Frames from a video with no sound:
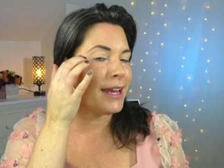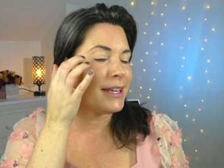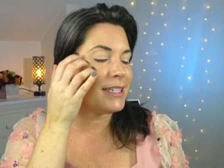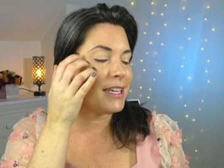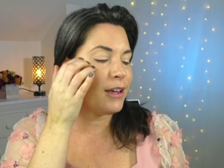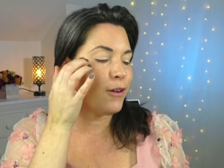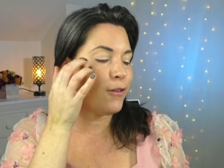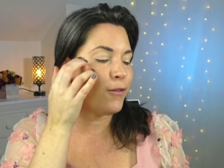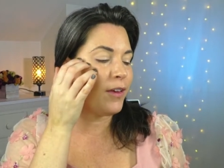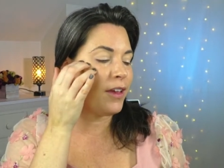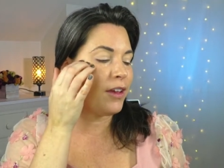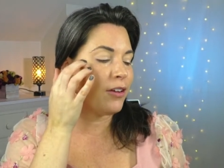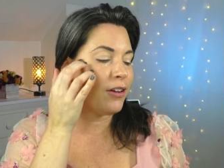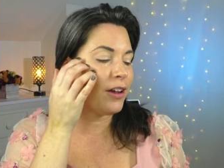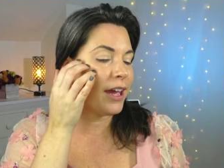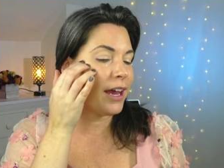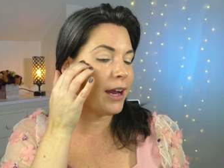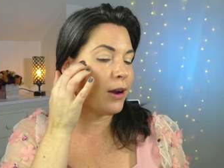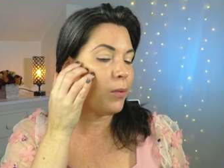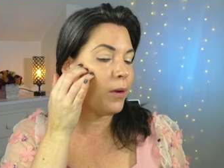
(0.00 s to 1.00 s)
Take your finger
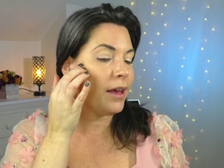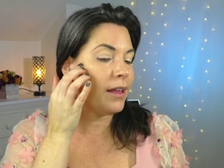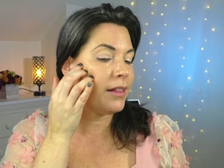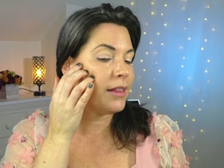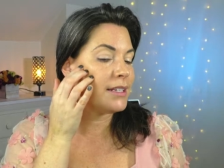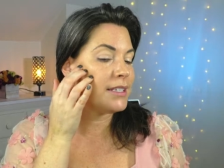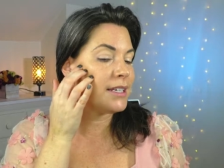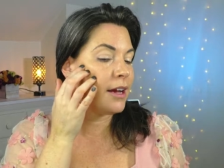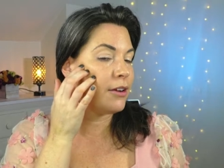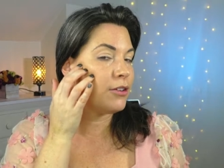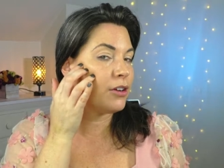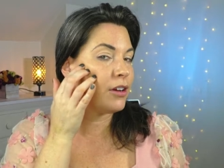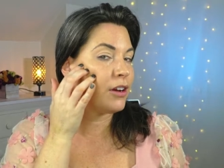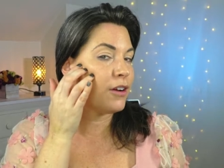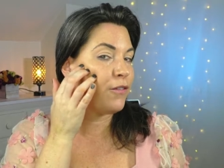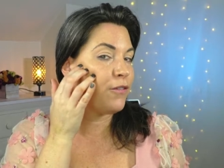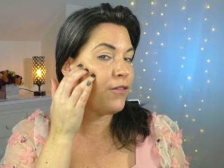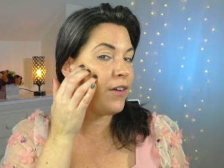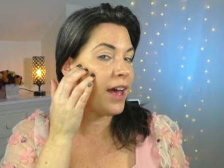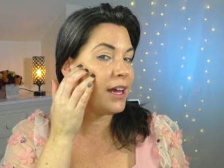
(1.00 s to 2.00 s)
and kind of wiggle it down. You're going to
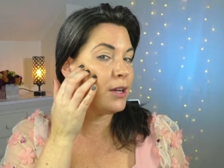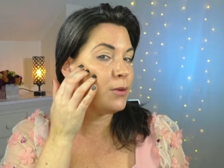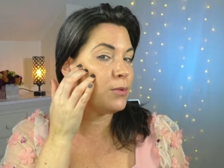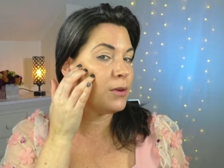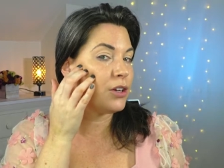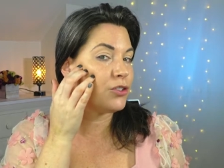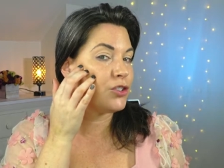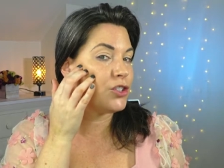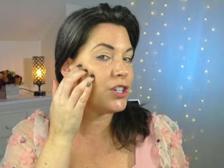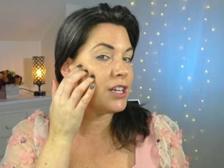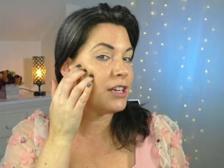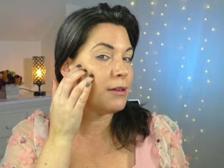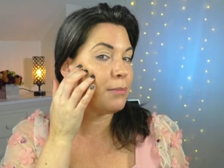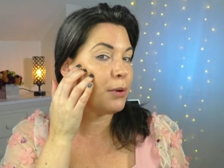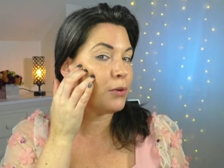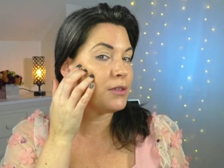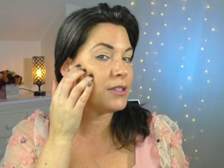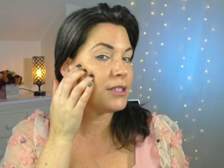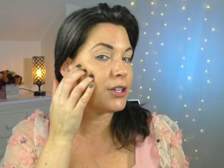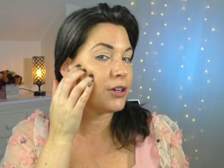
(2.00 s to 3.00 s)
find where your
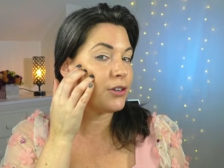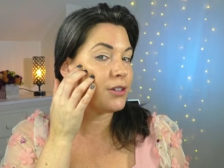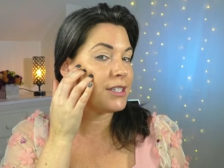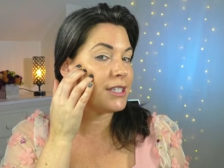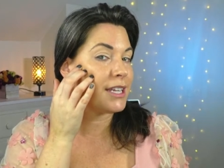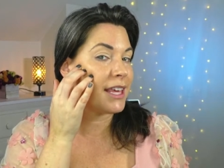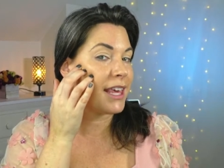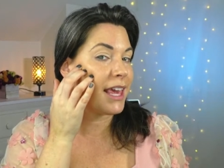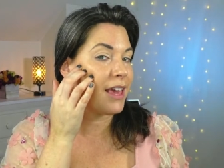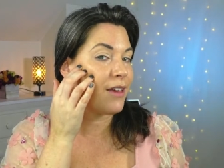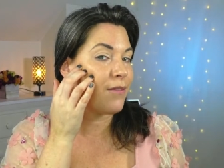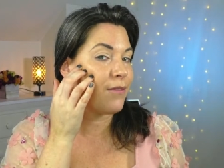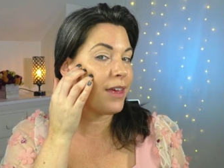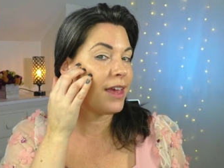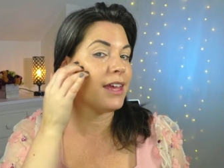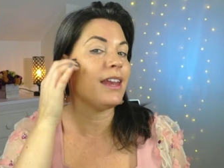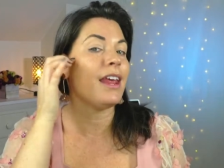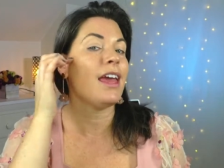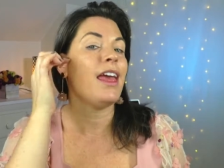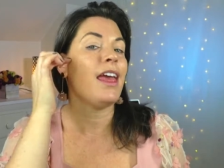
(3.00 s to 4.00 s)
cheekbone starts to cave
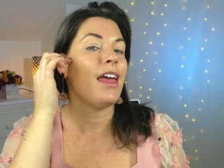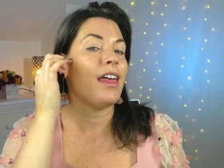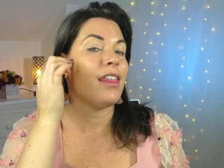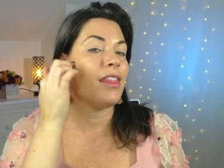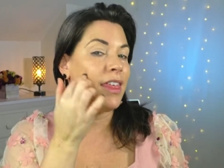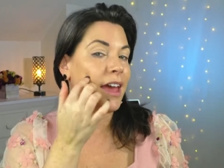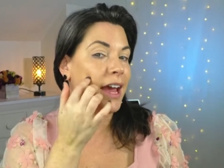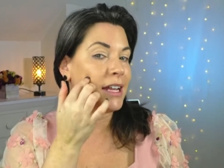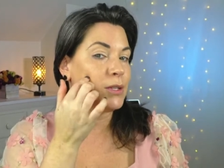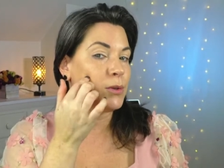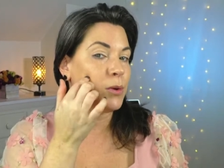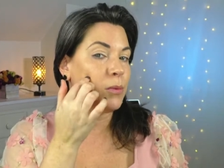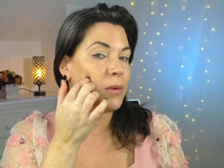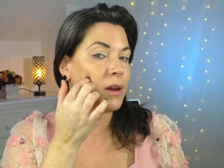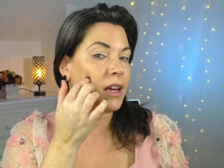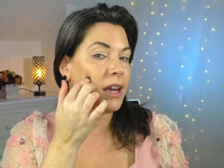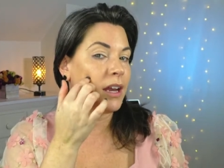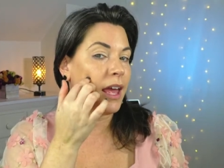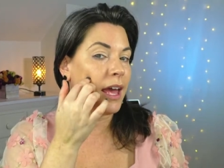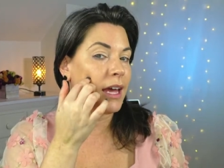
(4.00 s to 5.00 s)
in. That's where we're
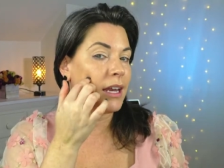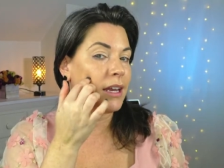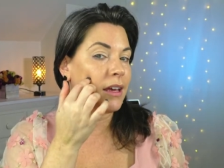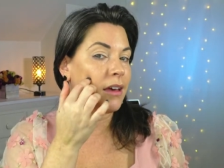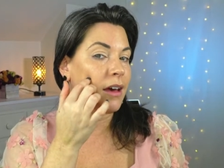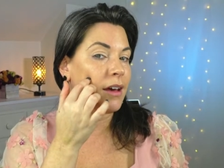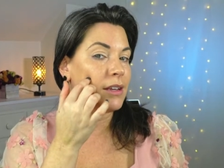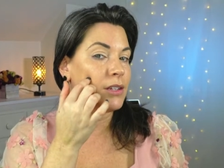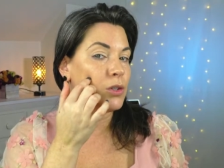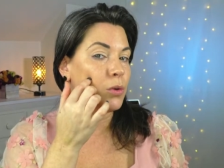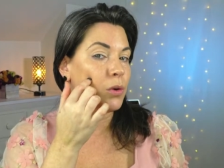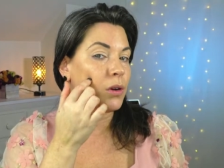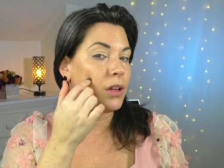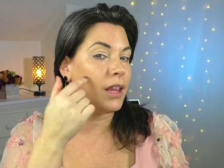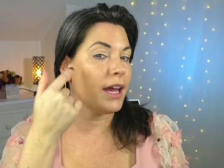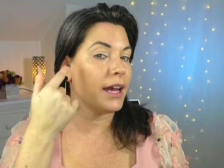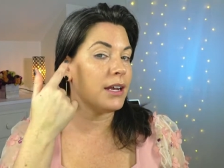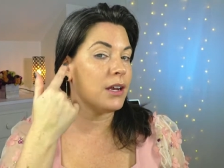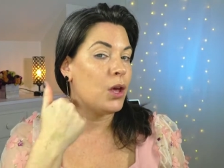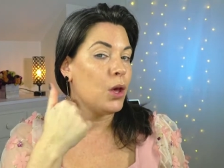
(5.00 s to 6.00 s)
going to add a contour
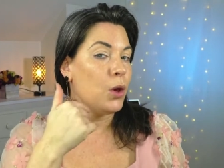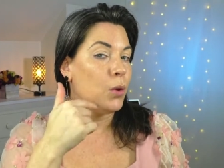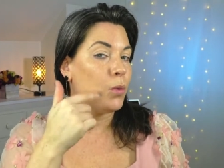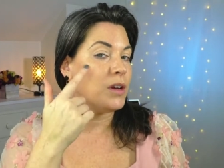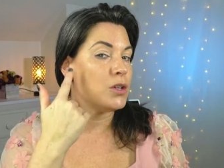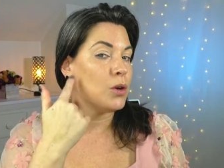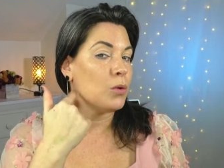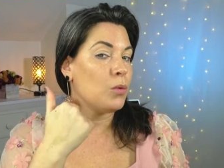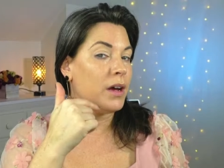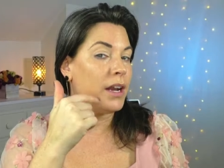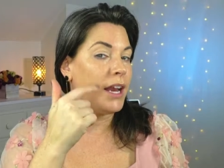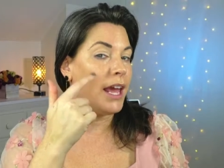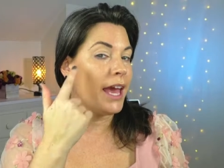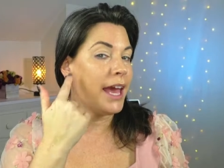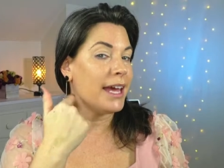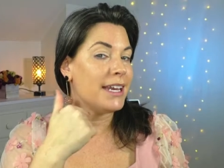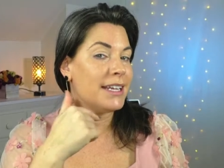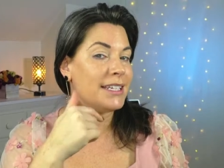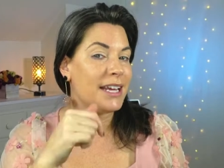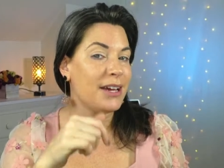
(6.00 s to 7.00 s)
line. We don't want to
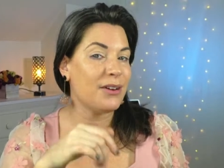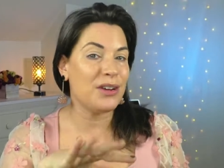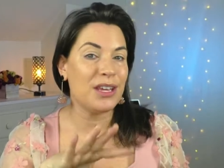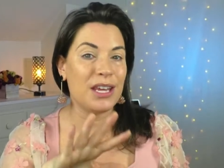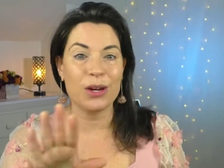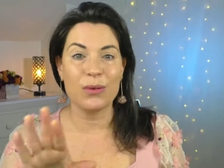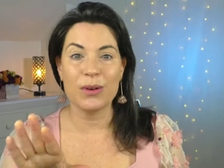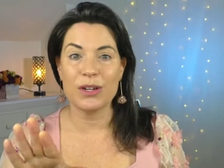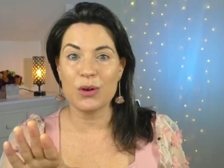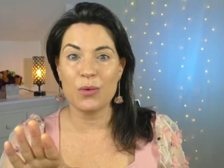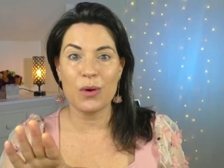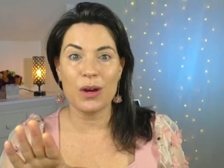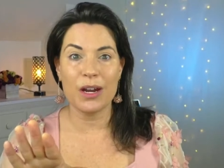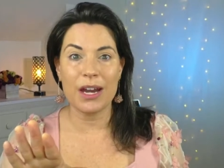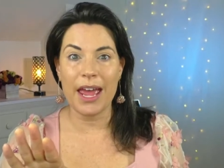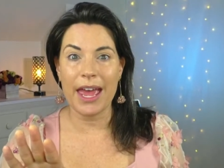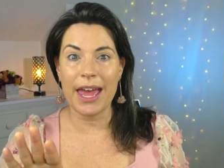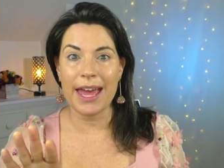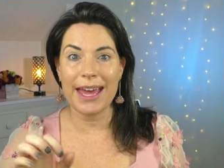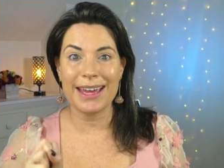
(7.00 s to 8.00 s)
add it down here. We don't want
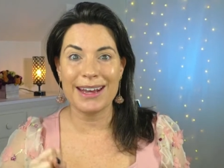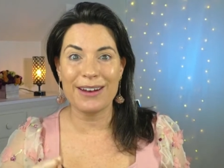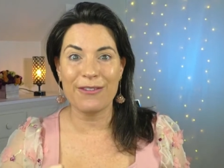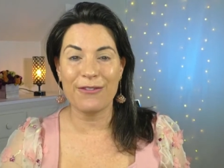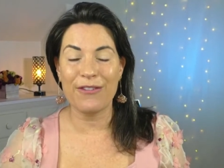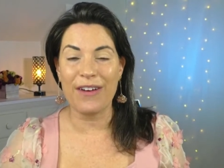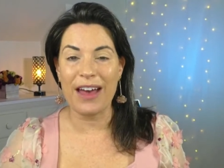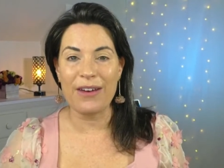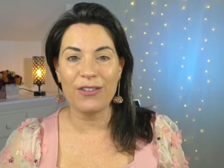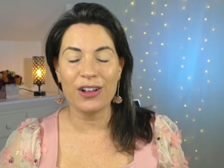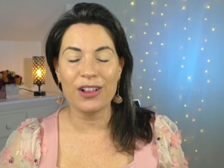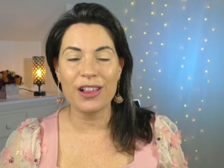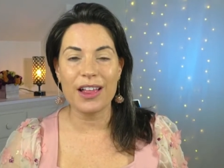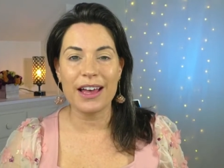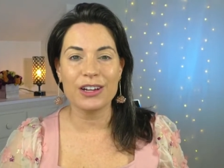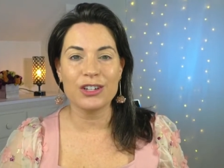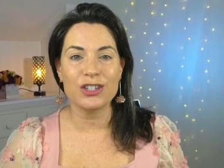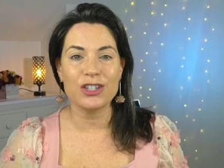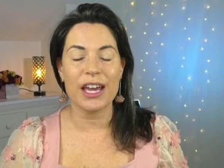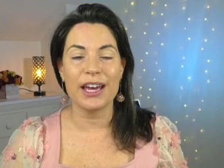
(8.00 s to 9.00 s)
to add a 5
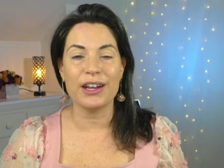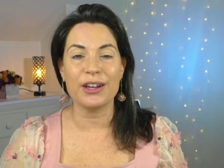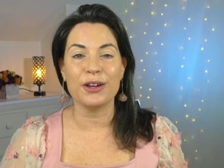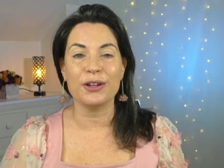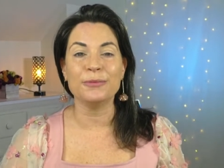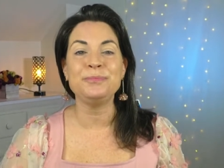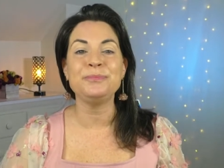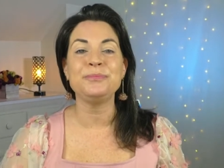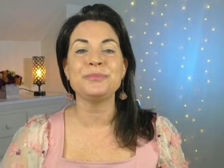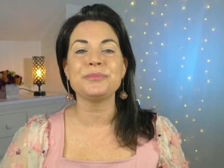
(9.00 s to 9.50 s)
o'clock shadow.